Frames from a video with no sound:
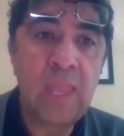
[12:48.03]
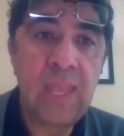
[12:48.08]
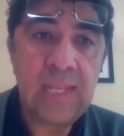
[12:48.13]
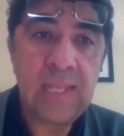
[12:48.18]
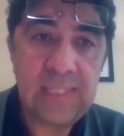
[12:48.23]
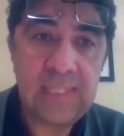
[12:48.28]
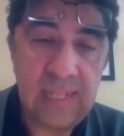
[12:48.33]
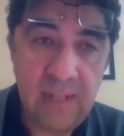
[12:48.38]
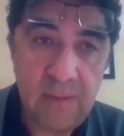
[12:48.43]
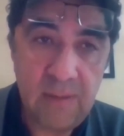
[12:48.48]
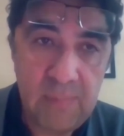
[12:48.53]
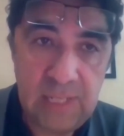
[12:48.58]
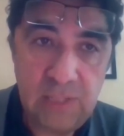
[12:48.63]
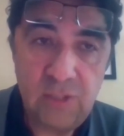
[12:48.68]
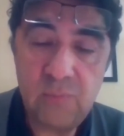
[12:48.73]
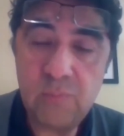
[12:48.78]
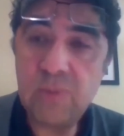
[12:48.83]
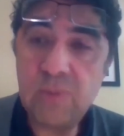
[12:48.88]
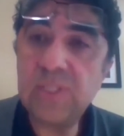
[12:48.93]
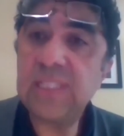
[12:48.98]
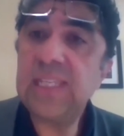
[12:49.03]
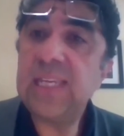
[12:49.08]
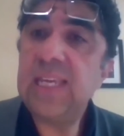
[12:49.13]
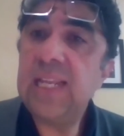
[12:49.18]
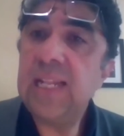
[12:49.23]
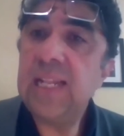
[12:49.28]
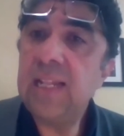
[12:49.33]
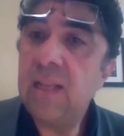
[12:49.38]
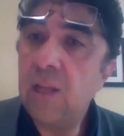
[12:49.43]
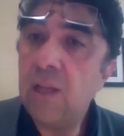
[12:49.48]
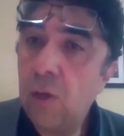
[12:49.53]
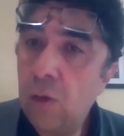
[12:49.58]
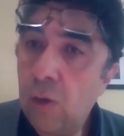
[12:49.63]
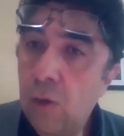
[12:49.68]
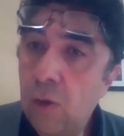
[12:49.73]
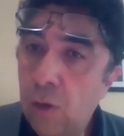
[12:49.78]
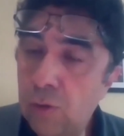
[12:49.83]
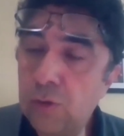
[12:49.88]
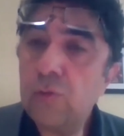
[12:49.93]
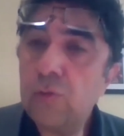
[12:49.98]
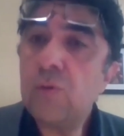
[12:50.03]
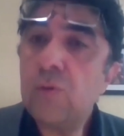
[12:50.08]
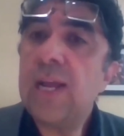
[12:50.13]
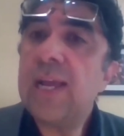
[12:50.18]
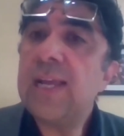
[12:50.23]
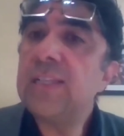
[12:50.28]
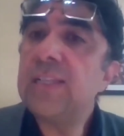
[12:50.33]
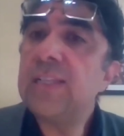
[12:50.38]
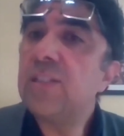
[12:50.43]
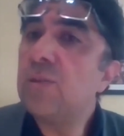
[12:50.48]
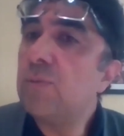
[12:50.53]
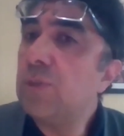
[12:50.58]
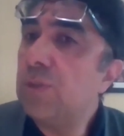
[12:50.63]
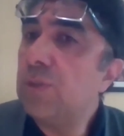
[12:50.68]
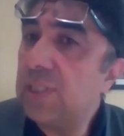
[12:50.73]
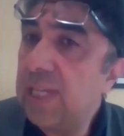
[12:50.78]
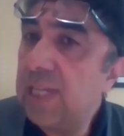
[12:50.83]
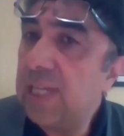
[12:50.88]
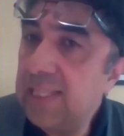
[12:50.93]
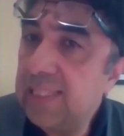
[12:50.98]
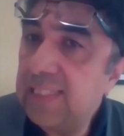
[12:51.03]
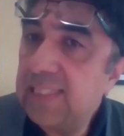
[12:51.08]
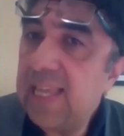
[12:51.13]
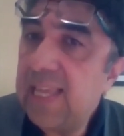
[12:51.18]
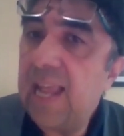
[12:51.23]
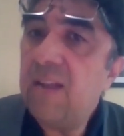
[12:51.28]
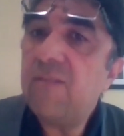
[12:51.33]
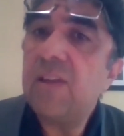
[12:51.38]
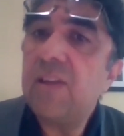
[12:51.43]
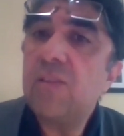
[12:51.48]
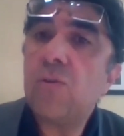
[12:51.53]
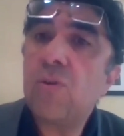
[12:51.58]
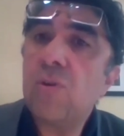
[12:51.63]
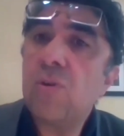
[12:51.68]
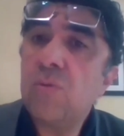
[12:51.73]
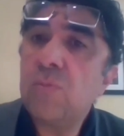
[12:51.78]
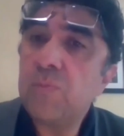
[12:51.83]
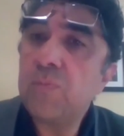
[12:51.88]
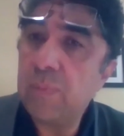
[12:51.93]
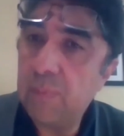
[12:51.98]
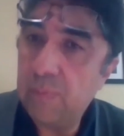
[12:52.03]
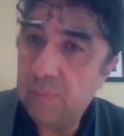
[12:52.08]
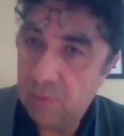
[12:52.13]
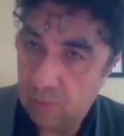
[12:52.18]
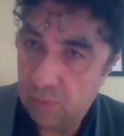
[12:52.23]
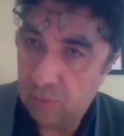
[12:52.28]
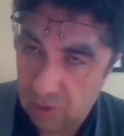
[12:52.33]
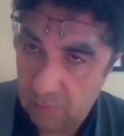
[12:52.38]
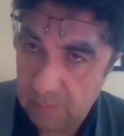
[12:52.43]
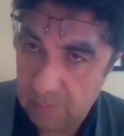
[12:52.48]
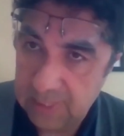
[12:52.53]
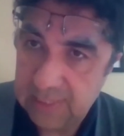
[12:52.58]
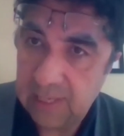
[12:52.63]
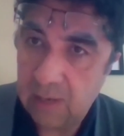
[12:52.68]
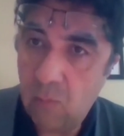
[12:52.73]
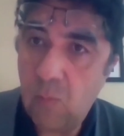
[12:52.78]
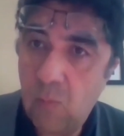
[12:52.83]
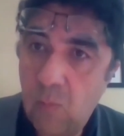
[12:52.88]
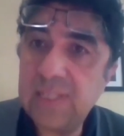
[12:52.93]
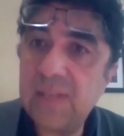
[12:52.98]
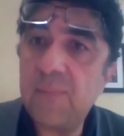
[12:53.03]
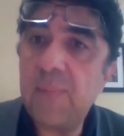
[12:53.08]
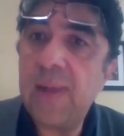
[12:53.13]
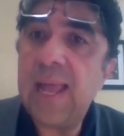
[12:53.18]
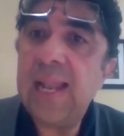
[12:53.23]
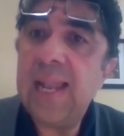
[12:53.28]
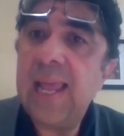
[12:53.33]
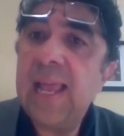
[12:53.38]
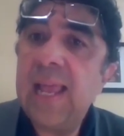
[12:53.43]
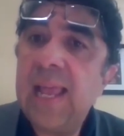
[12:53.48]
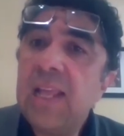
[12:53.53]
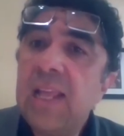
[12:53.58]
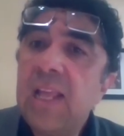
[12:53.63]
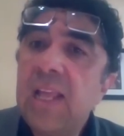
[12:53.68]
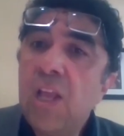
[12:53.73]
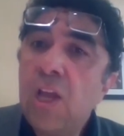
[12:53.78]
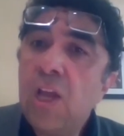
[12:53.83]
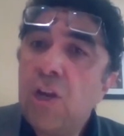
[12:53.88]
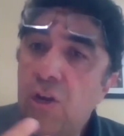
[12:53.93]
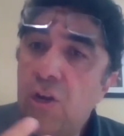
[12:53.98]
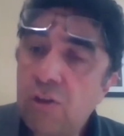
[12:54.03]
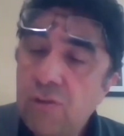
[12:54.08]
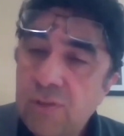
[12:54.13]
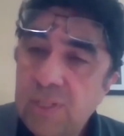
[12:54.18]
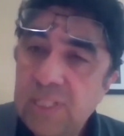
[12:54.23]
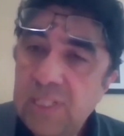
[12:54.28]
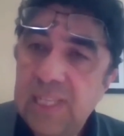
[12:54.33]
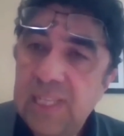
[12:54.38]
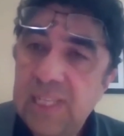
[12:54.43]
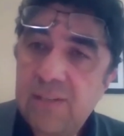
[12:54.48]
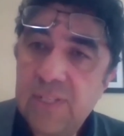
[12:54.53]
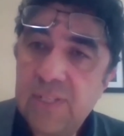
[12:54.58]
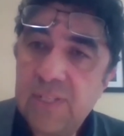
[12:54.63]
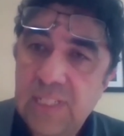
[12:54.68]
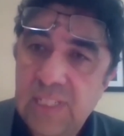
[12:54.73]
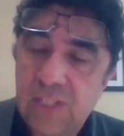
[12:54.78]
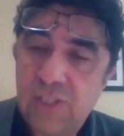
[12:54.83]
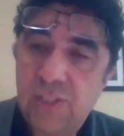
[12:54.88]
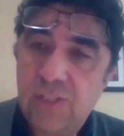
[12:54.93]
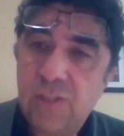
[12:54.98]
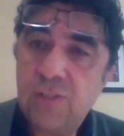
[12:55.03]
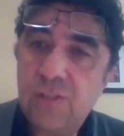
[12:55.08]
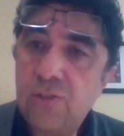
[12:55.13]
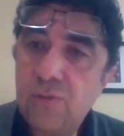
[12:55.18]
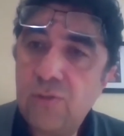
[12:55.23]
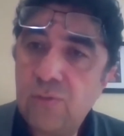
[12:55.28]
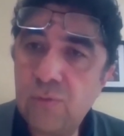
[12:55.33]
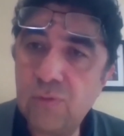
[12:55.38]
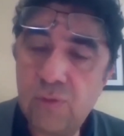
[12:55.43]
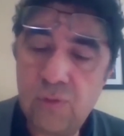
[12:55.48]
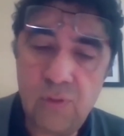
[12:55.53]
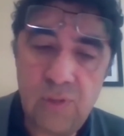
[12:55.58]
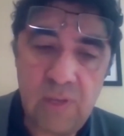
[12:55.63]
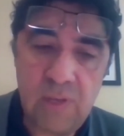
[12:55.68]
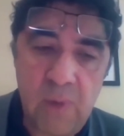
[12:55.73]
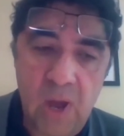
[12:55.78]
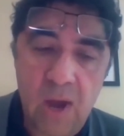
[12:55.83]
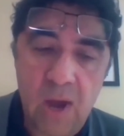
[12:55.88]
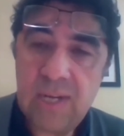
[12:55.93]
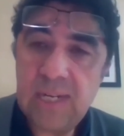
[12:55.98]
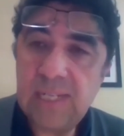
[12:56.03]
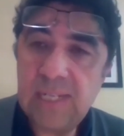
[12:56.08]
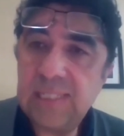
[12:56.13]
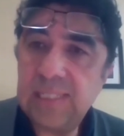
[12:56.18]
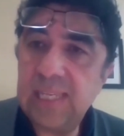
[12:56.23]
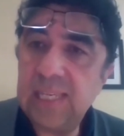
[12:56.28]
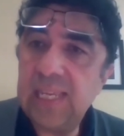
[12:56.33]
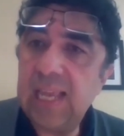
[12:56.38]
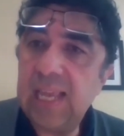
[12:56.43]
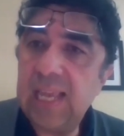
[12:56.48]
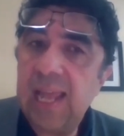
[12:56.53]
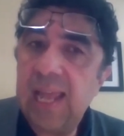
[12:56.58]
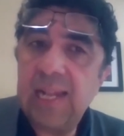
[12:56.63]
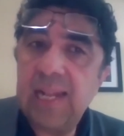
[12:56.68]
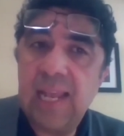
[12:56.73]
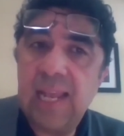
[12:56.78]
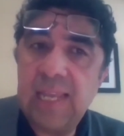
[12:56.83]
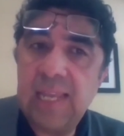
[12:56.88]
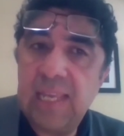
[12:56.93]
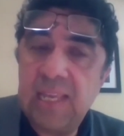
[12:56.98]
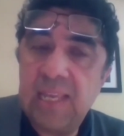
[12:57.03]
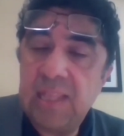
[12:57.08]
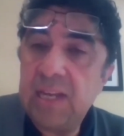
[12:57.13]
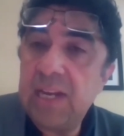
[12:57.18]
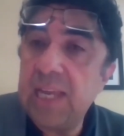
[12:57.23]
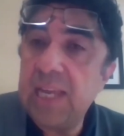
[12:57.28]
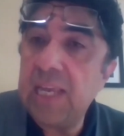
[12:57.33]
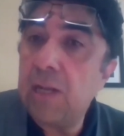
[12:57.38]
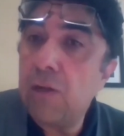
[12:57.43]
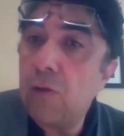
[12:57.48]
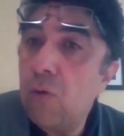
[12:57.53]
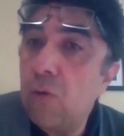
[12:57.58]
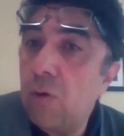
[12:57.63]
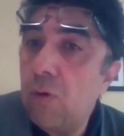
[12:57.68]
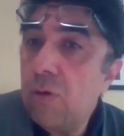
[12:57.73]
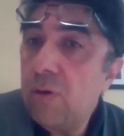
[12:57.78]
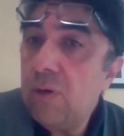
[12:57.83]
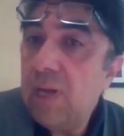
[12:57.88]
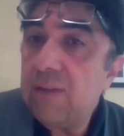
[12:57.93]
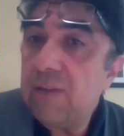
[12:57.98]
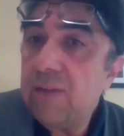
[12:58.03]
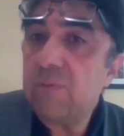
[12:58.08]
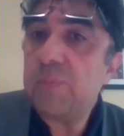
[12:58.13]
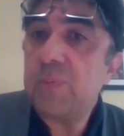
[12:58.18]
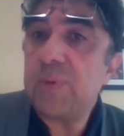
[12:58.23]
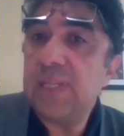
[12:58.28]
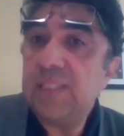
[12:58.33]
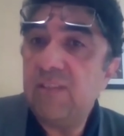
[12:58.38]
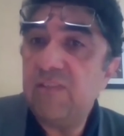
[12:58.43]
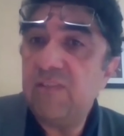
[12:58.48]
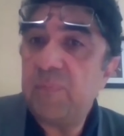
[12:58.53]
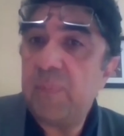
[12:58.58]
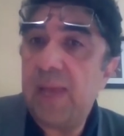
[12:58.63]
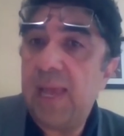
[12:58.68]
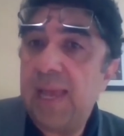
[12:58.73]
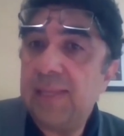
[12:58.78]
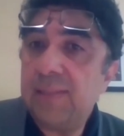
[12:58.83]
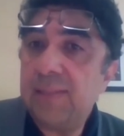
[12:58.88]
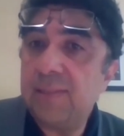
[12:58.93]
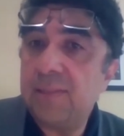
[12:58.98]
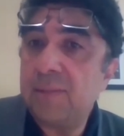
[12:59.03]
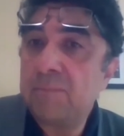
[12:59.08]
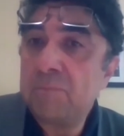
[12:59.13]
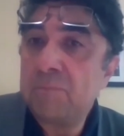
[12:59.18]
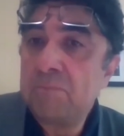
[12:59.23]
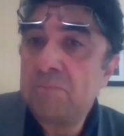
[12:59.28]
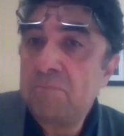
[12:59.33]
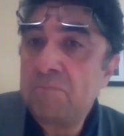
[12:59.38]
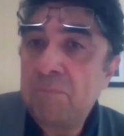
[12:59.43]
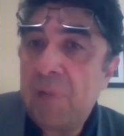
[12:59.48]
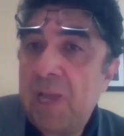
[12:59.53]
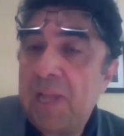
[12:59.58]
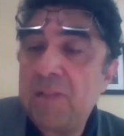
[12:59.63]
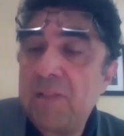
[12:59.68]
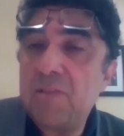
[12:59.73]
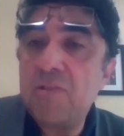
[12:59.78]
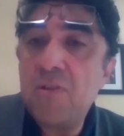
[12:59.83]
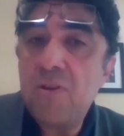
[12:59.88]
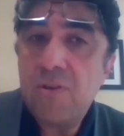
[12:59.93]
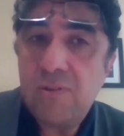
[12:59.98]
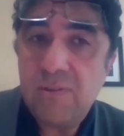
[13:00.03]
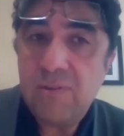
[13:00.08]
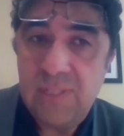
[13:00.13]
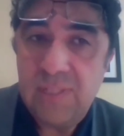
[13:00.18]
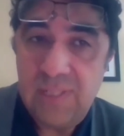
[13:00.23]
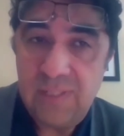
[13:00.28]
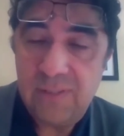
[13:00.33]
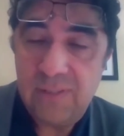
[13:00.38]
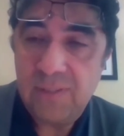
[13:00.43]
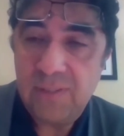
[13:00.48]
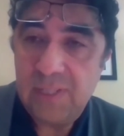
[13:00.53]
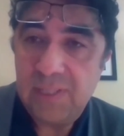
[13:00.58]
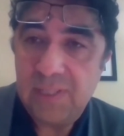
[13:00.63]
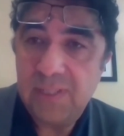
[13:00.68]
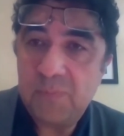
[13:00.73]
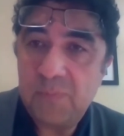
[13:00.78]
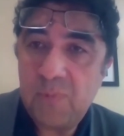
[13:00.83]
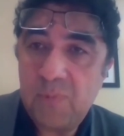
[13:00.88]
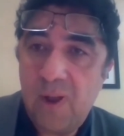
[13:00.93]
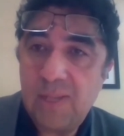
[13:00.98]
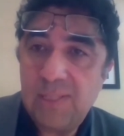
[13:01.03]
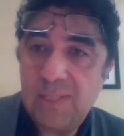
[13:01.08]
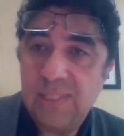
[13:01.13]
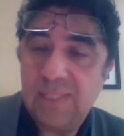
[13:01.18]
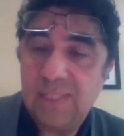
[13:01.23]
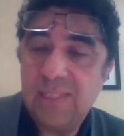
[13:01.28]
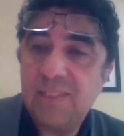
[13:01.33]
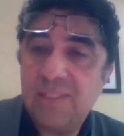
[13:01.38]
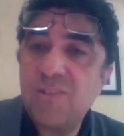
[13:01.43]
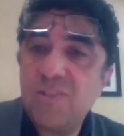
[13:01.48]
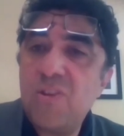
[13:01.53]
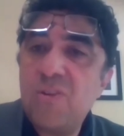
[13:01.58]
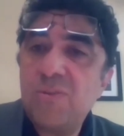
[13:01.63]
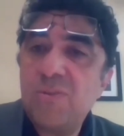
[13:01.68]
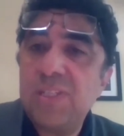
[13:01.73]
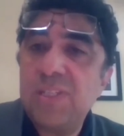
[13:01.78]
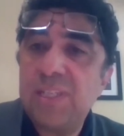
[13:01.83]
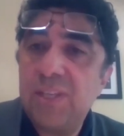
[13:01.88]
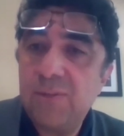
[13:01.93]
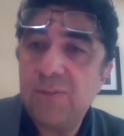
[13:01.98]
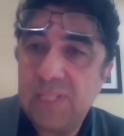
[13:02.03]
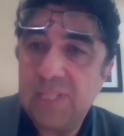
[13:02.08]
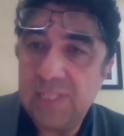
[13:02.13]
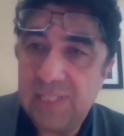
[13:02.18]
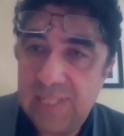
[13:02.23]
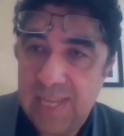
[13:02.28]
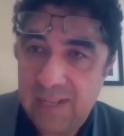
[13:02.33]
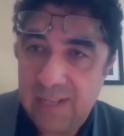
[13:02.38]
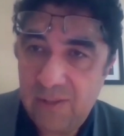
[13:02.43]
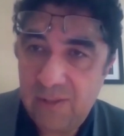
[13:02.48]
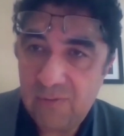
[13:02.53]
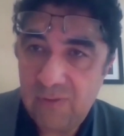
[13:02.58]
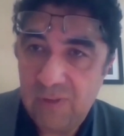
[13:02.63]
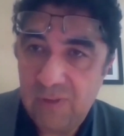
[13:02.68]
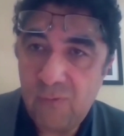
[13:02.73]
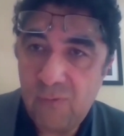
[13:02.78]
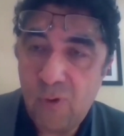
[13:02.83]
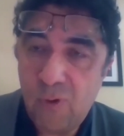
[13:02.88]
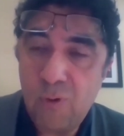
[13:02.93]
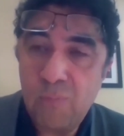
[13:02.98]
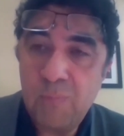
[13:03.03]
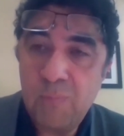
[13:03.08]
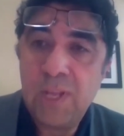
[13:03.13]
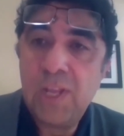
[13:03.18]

Sandra mentioned Brazil, Honduras, we should say El Salvador, to some extent Guatemala, countries that transition to democracy and either ignore a repressive past, had no transitional justice processes, no security sector reform,